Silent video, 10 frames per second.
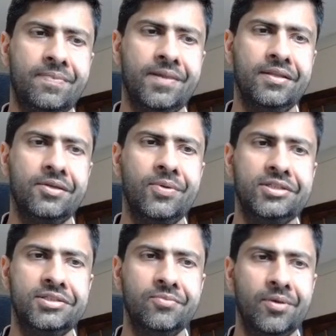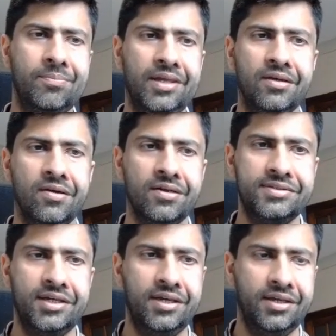And the question we're being asked
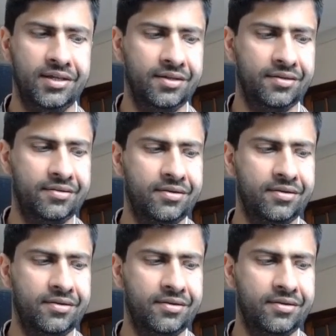here is,